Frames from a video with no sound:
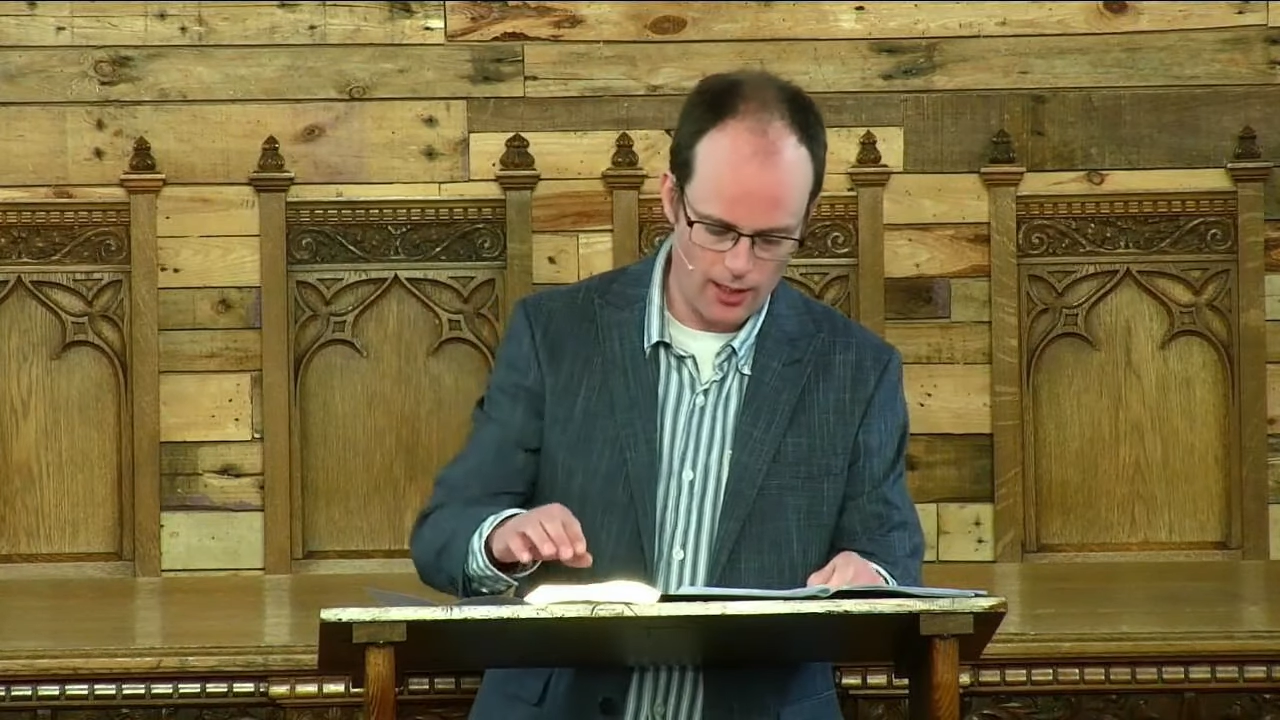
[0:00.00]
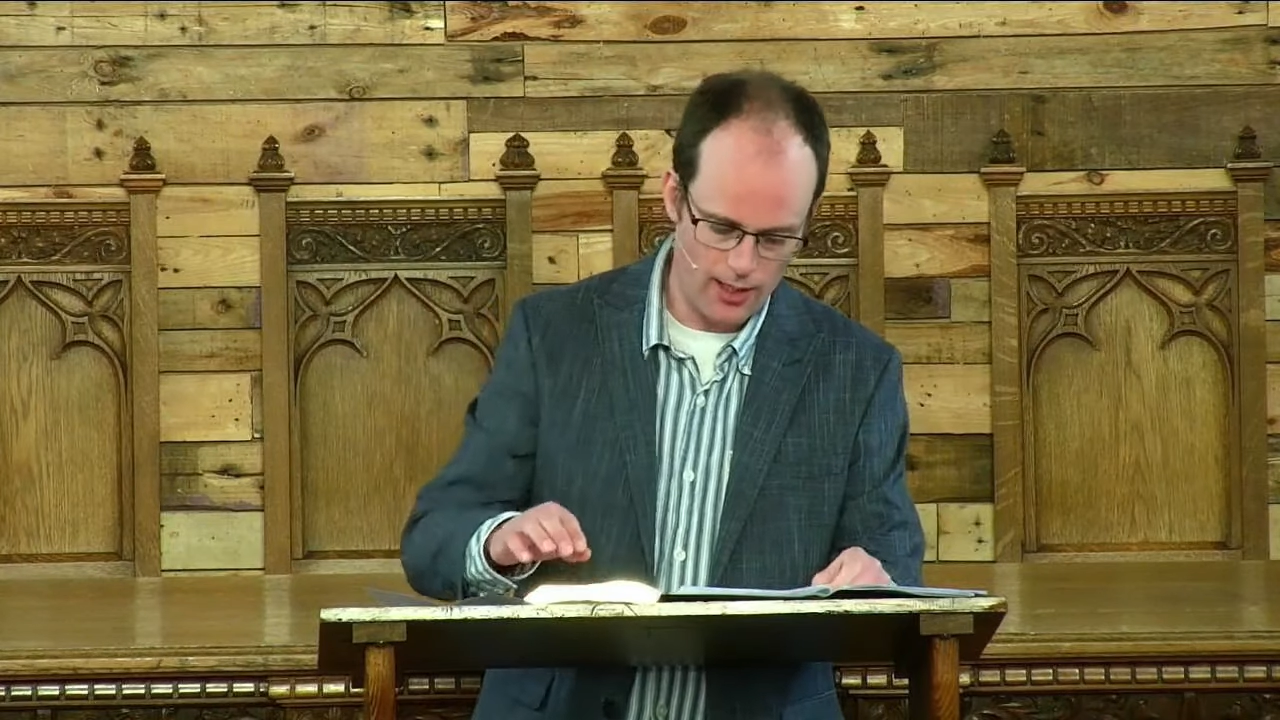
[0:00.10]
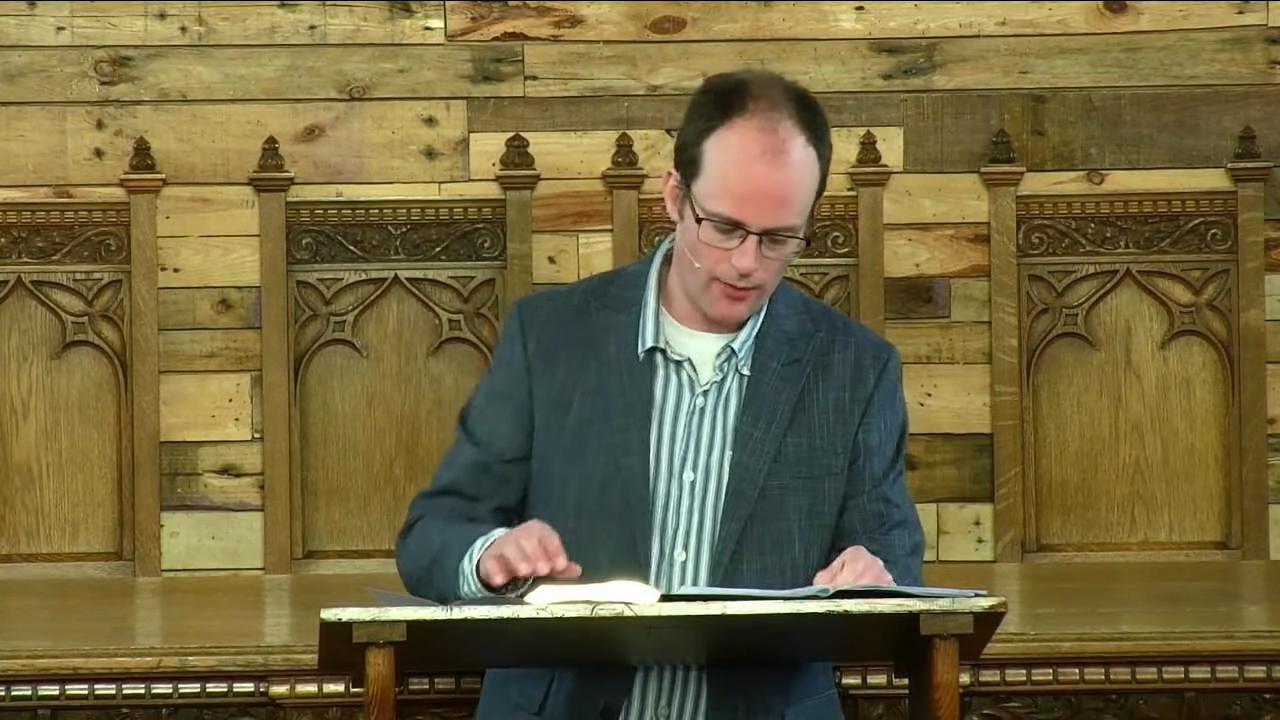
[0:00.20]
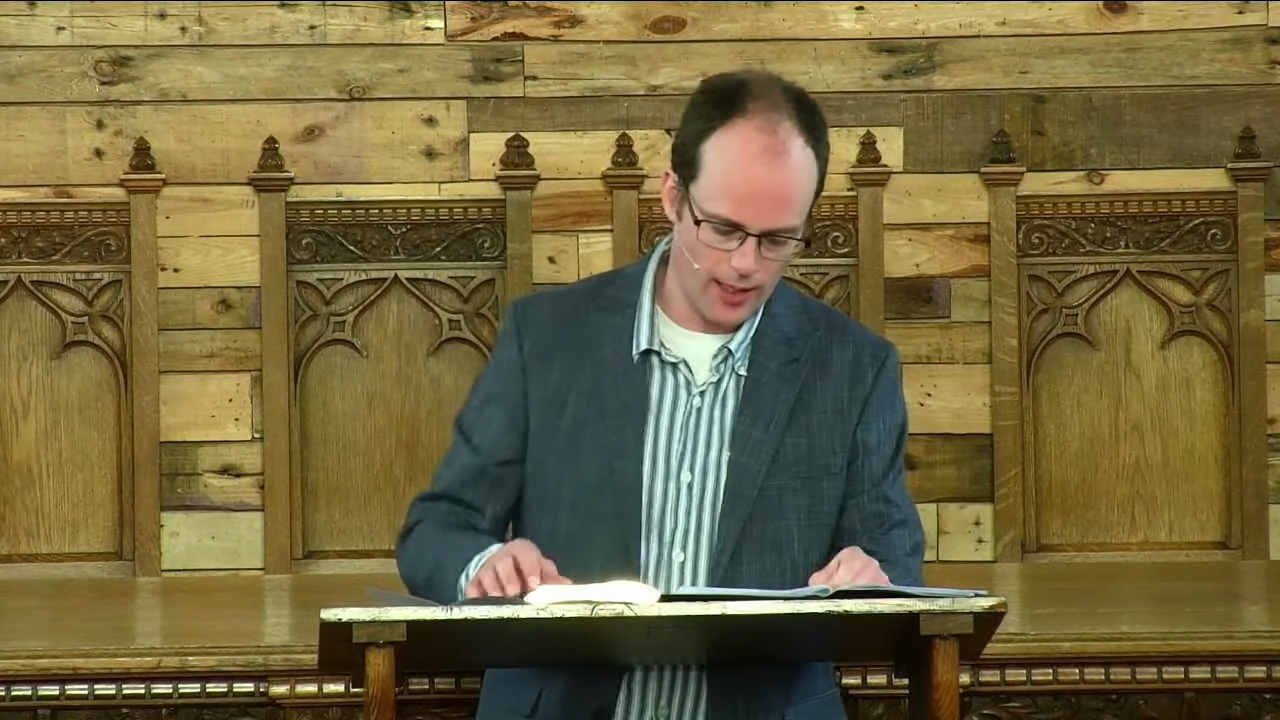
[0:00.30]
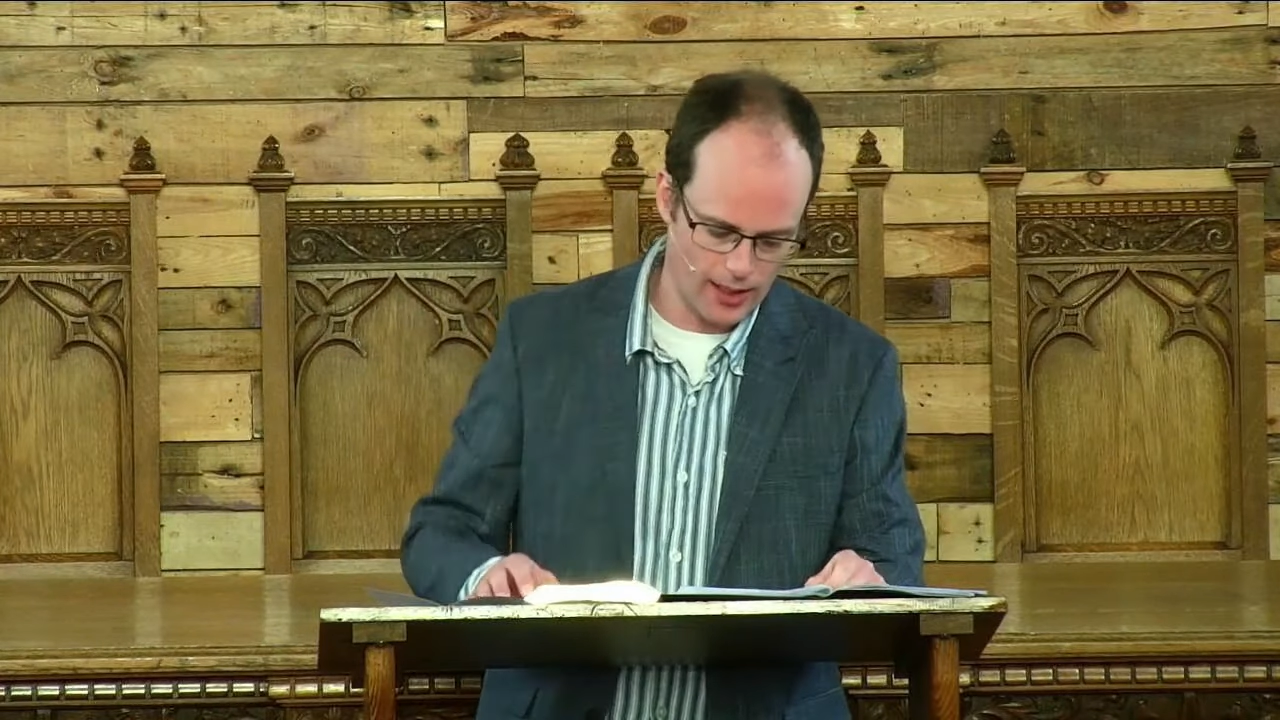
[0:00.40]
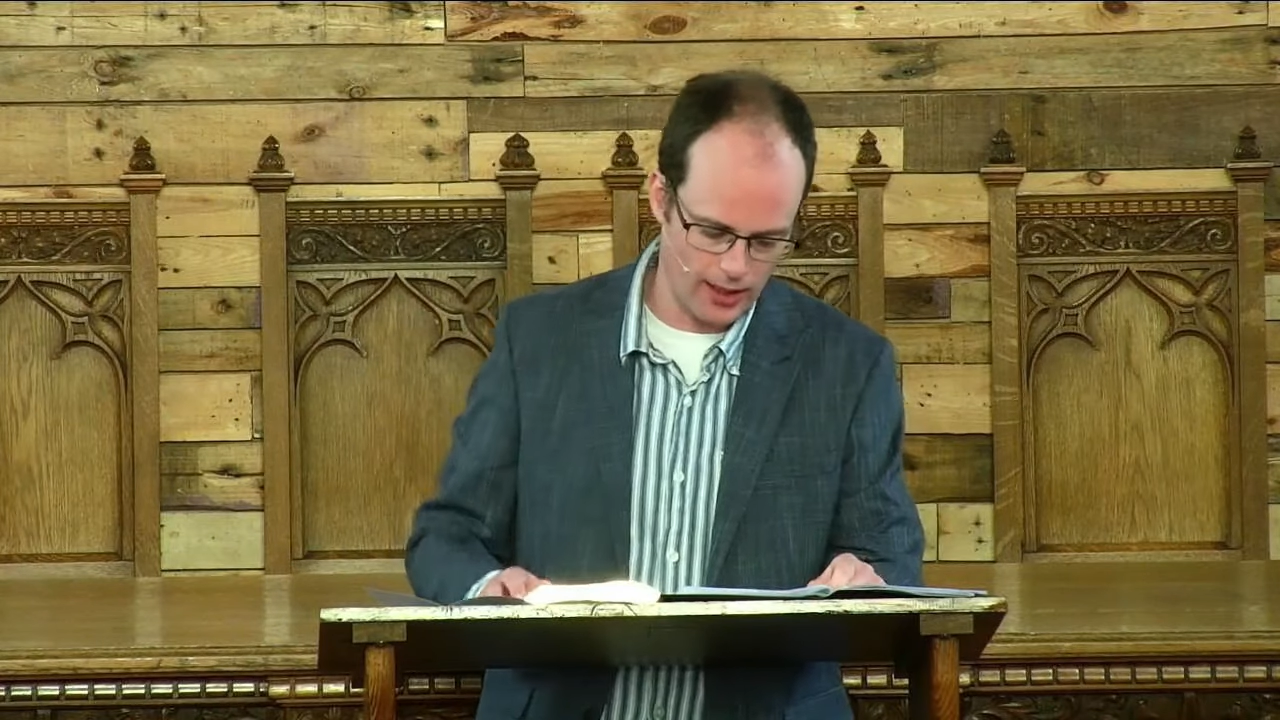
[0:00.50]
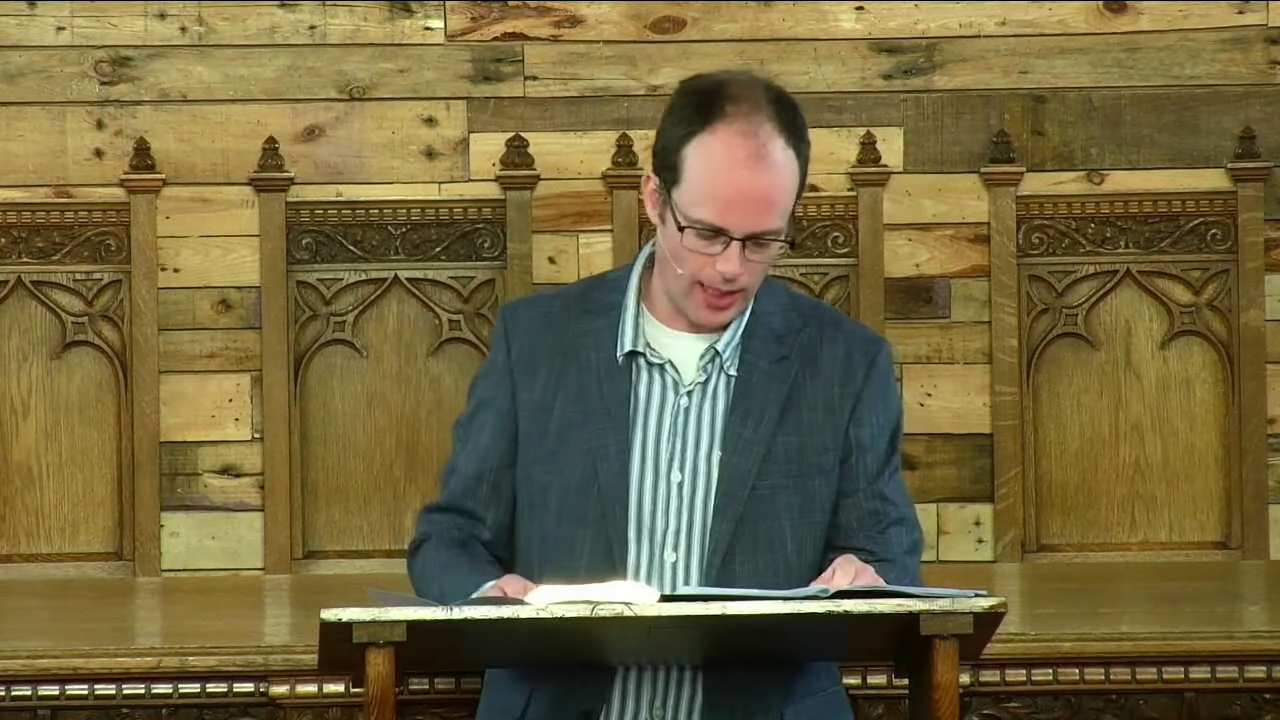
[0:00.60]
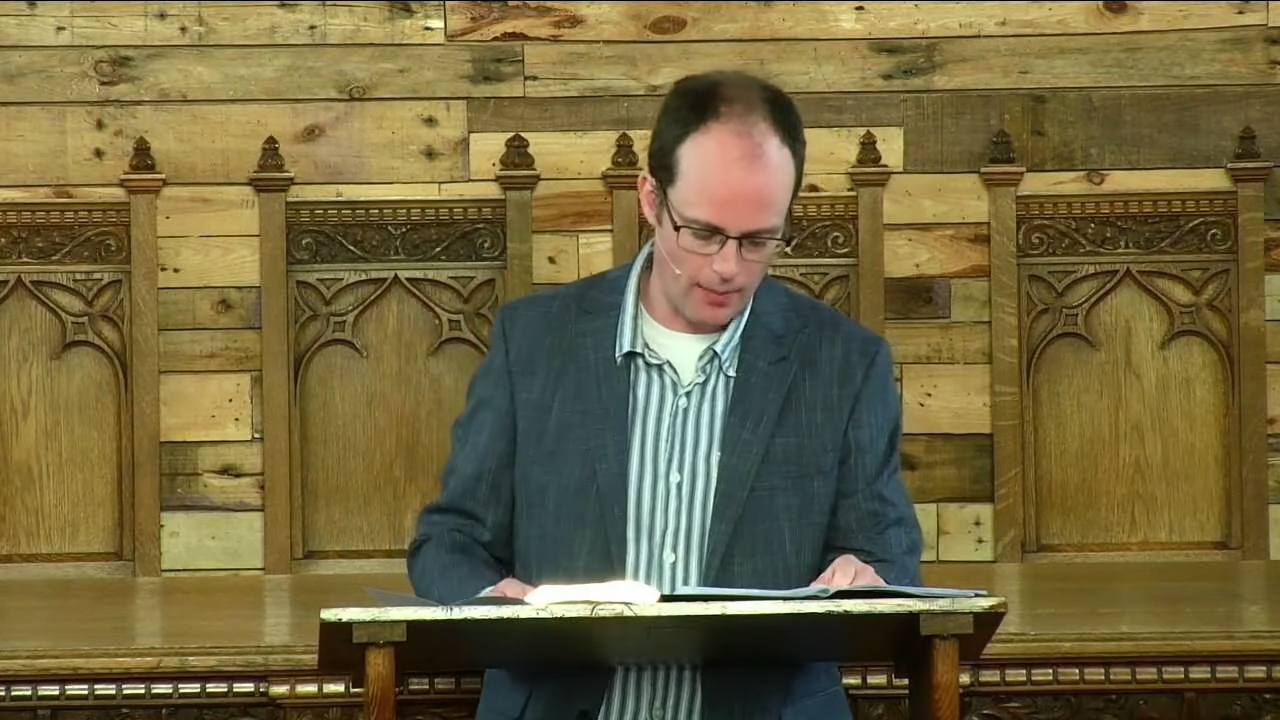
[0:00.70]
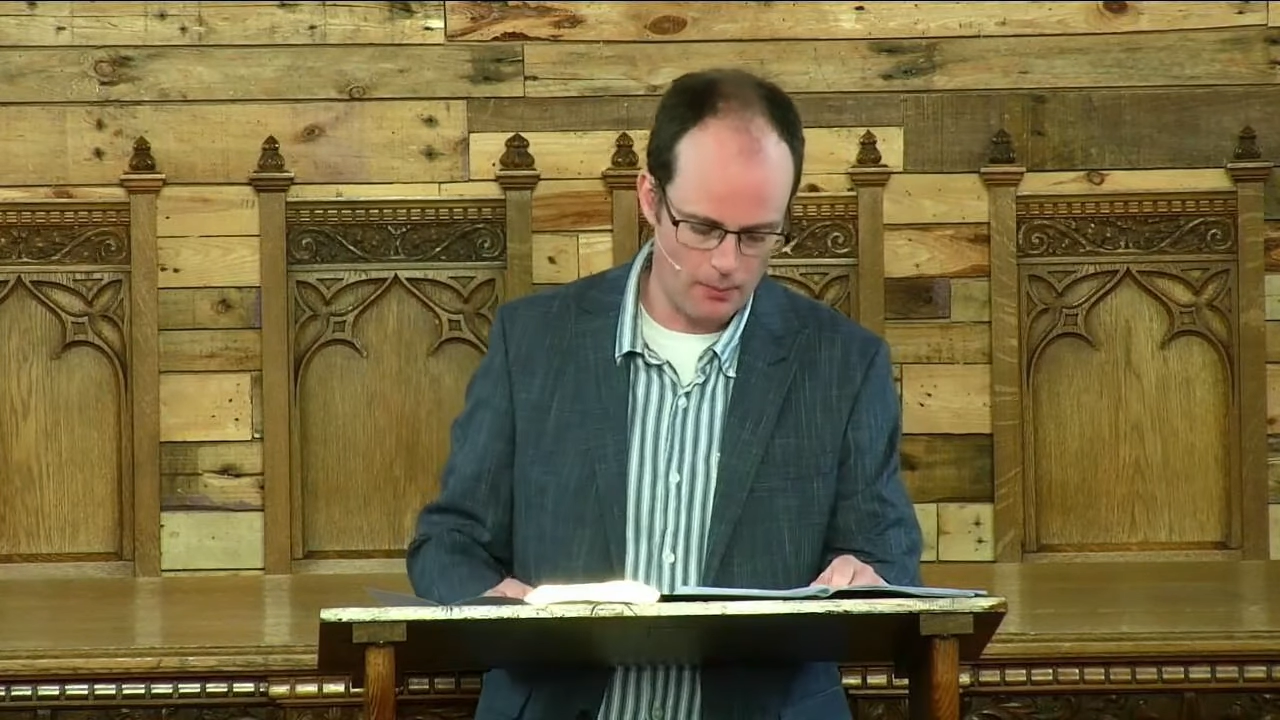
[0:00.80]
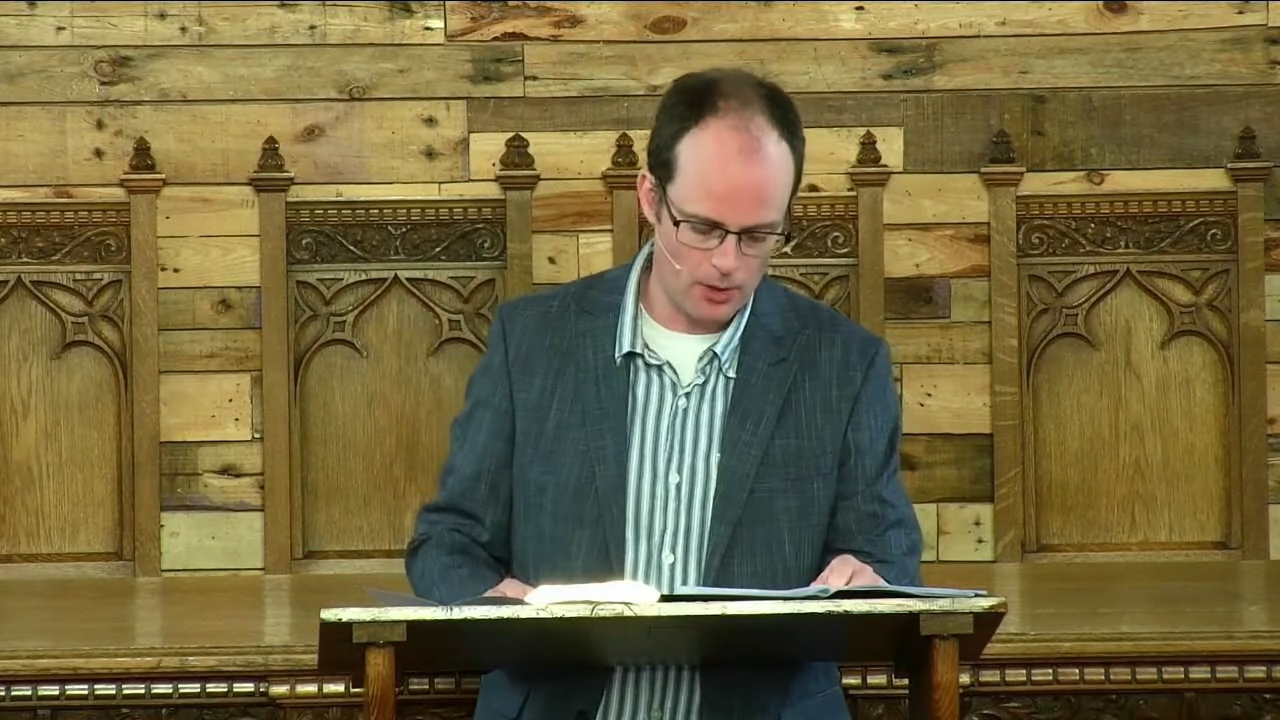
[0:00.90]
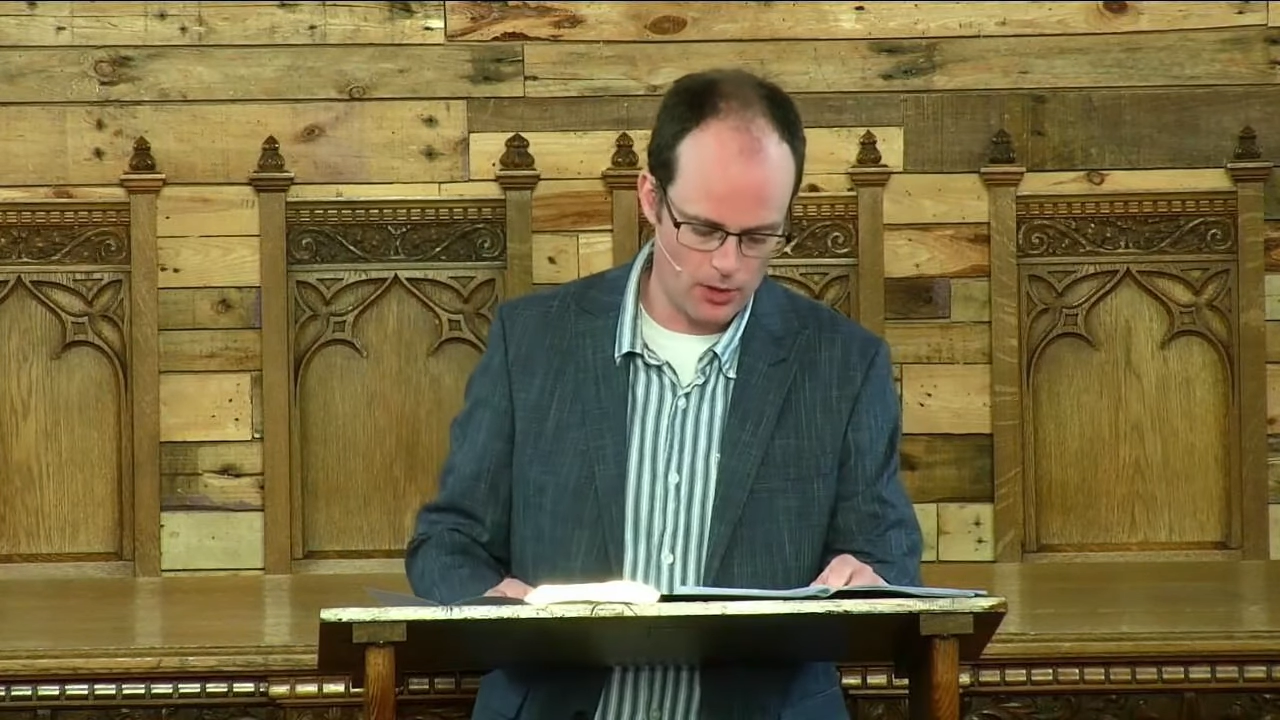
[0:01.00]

and they encamped